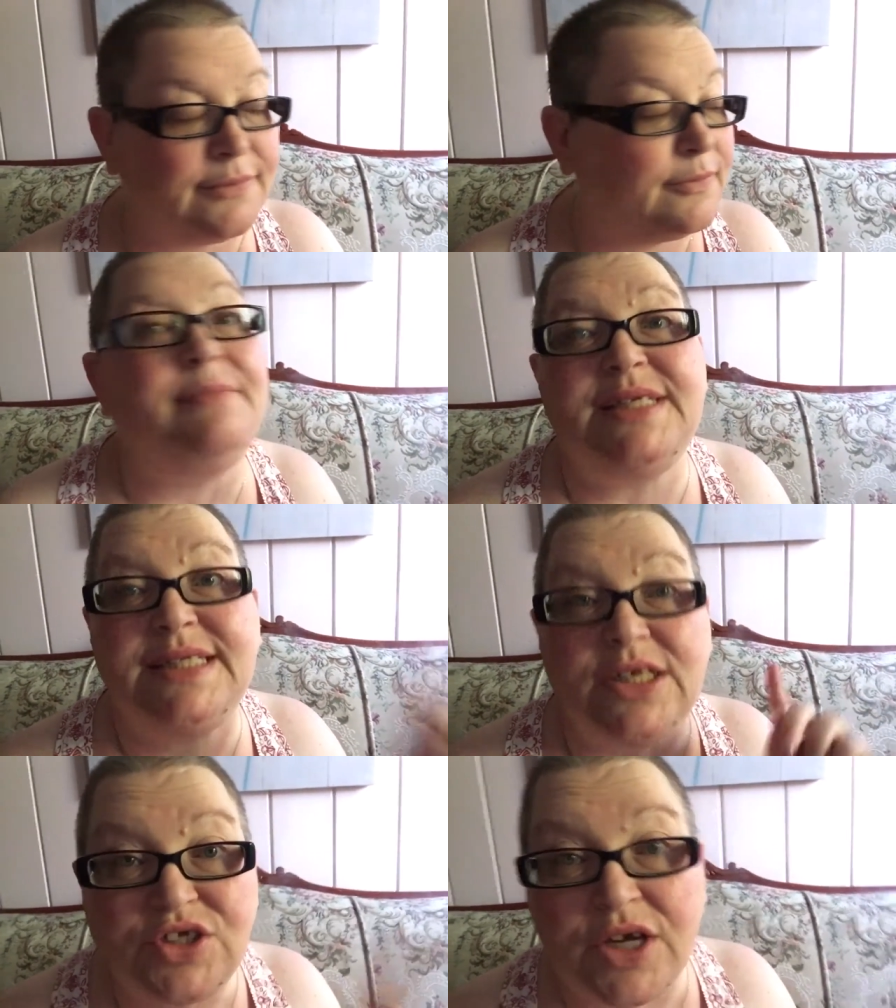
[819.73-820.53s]
I'm
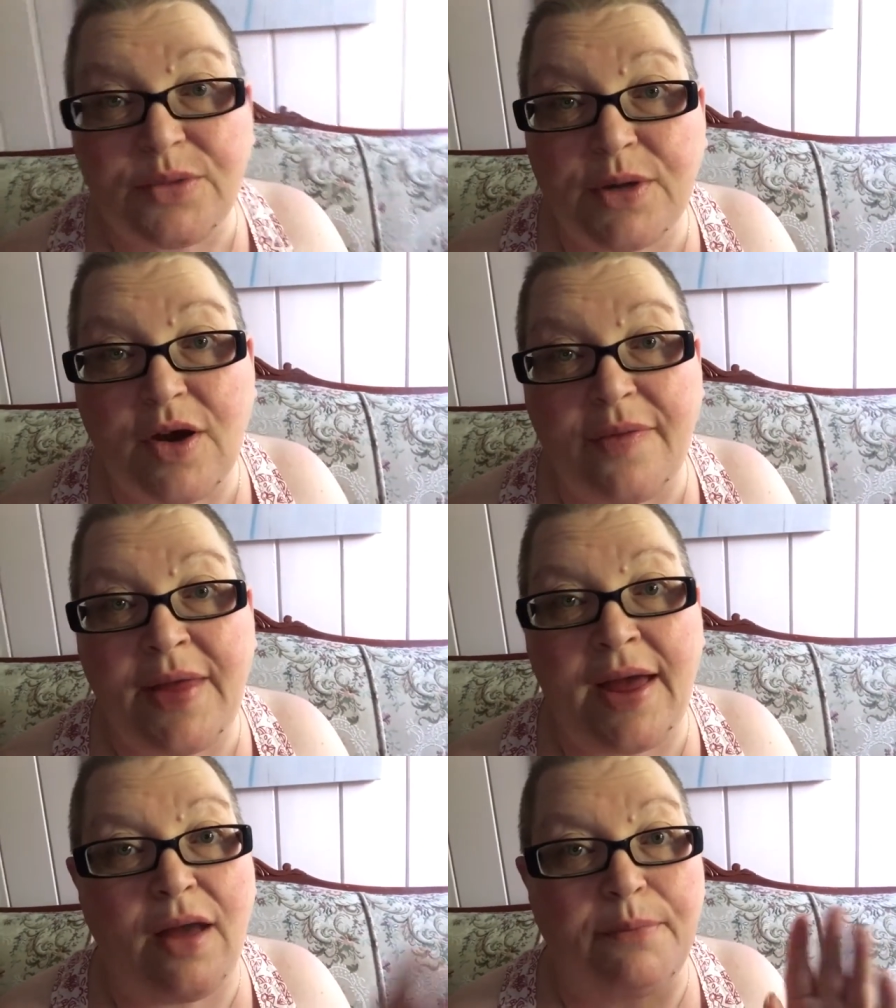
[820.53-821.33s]
still trying to work on
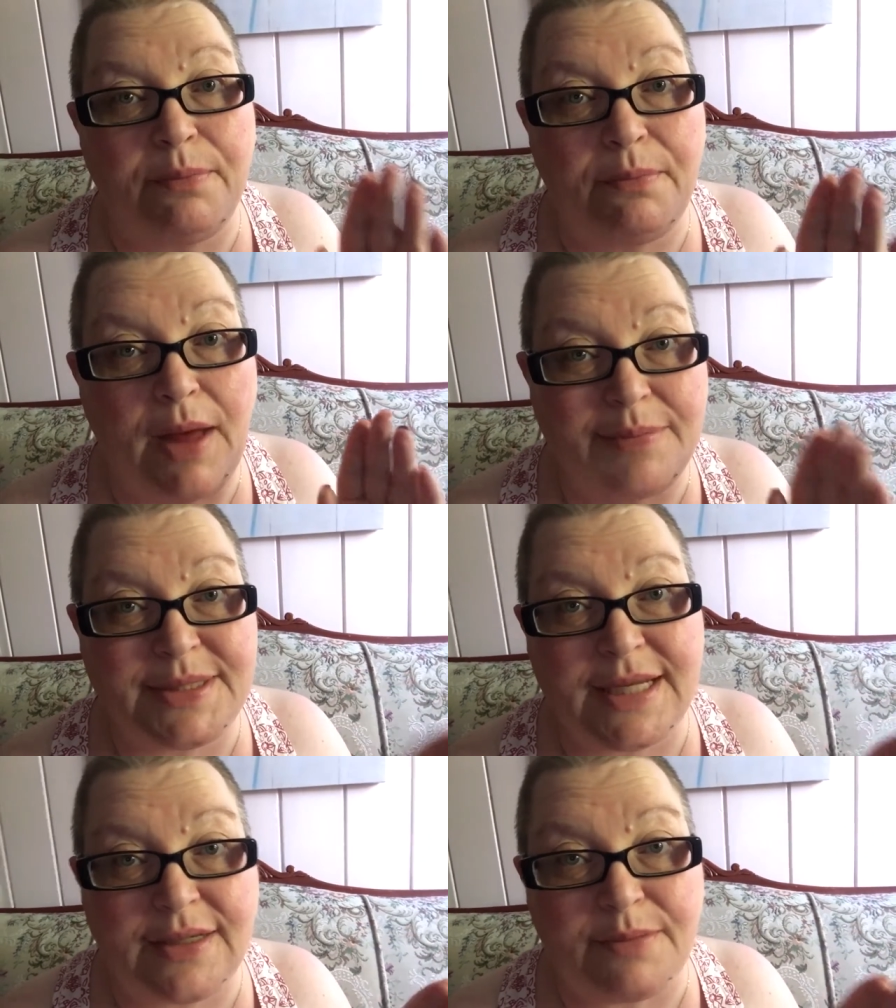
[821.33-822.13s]
that
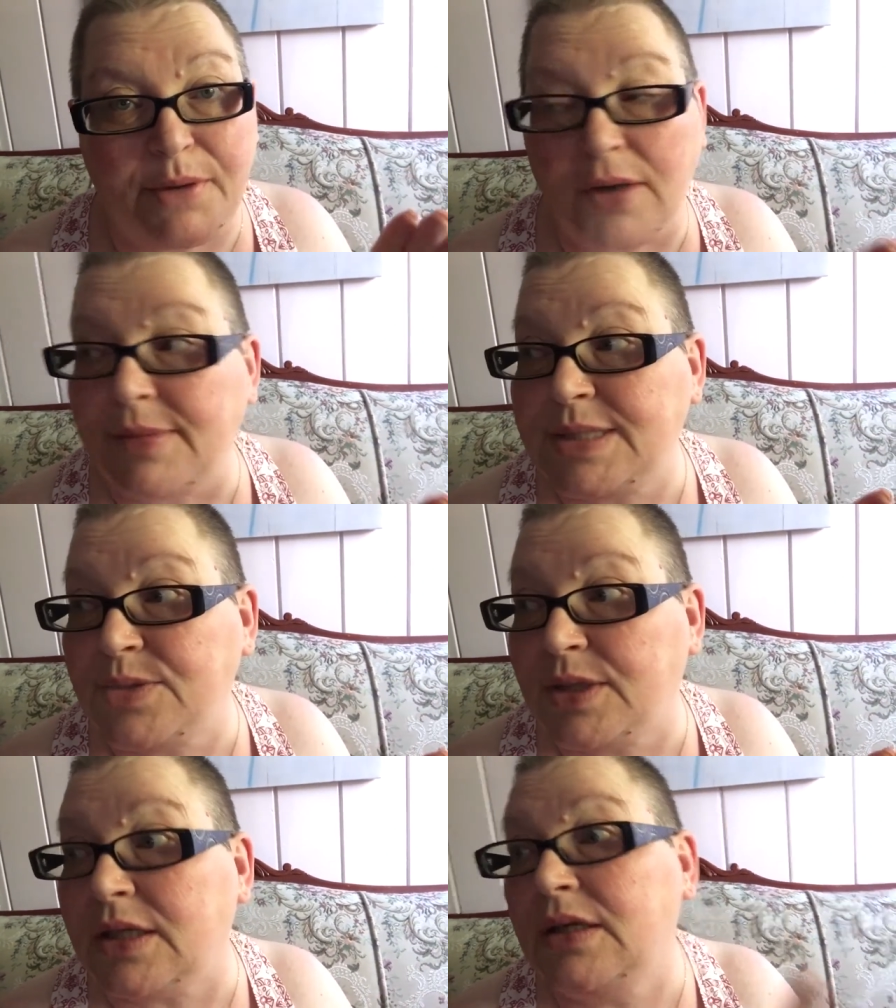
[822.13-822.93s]
updated apartment
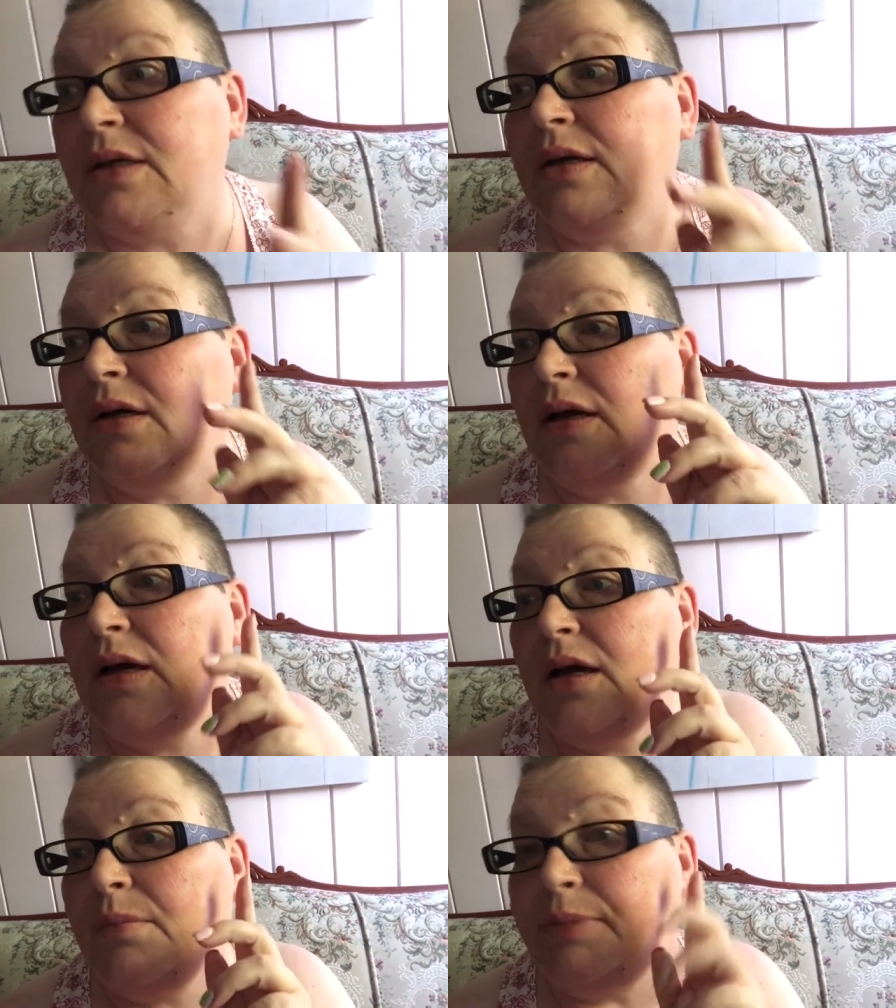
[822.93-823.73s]
tour
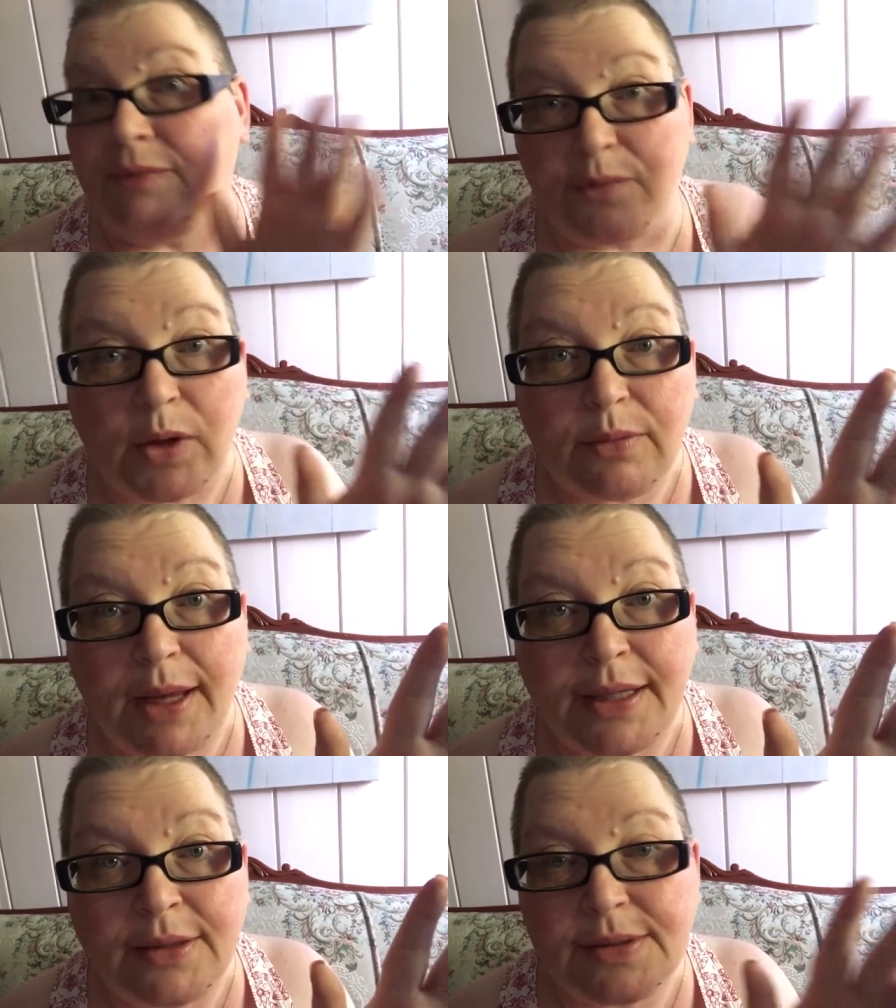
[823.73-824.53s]
before
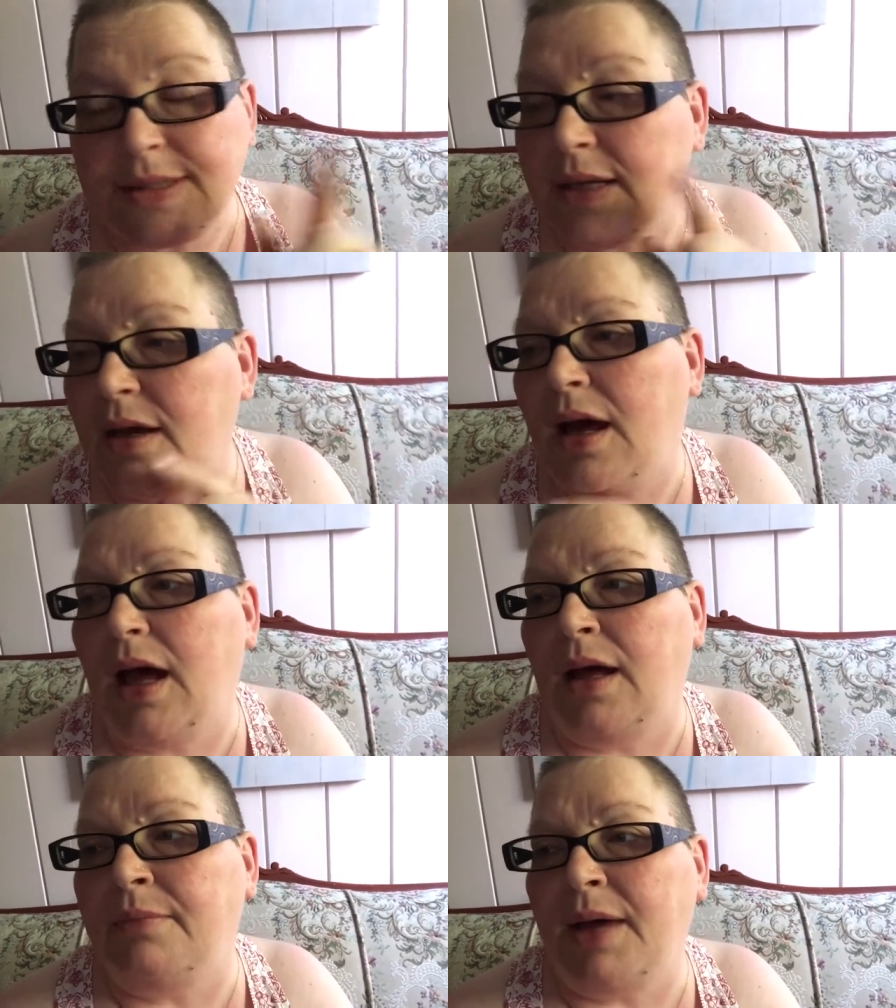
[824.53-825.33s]
renos.
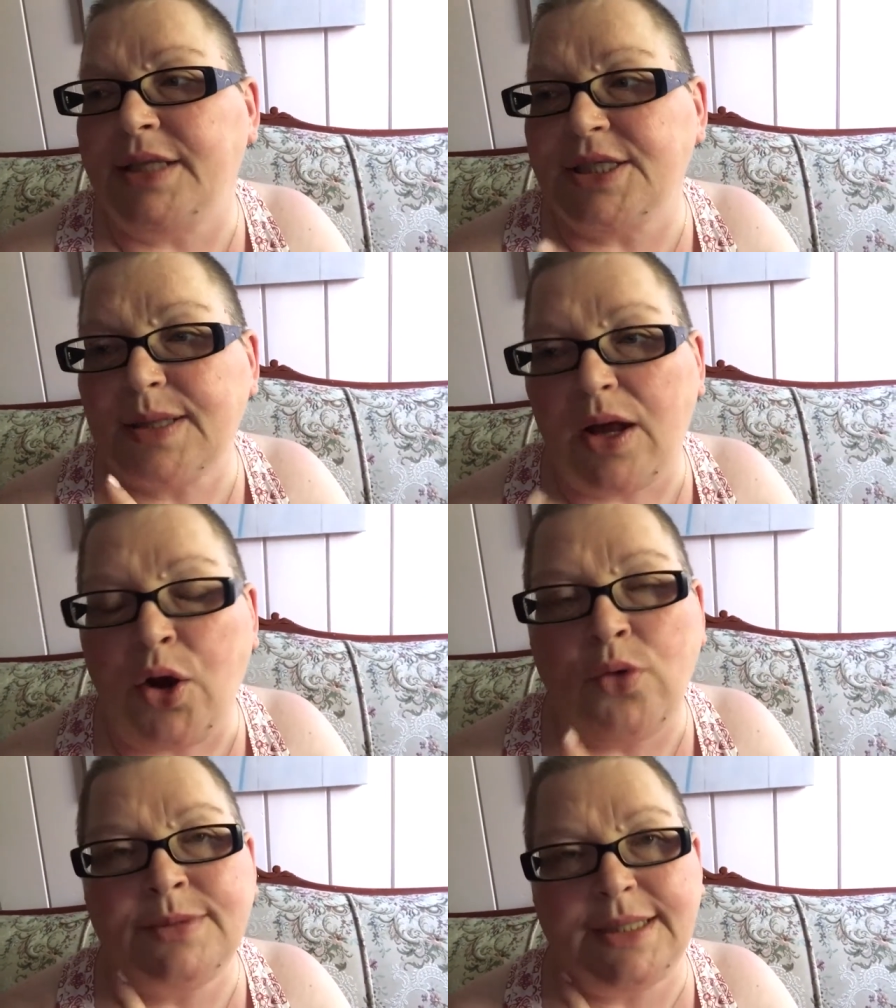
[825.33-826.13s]
I just got
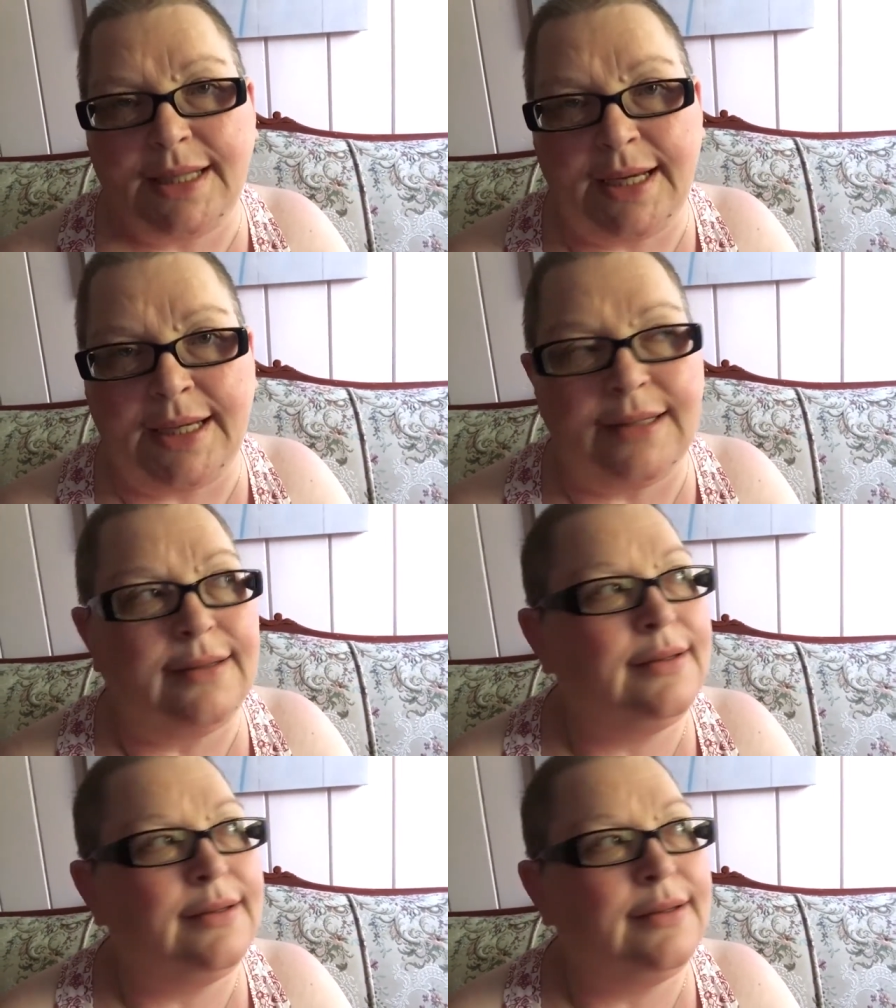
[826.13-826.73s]
home today,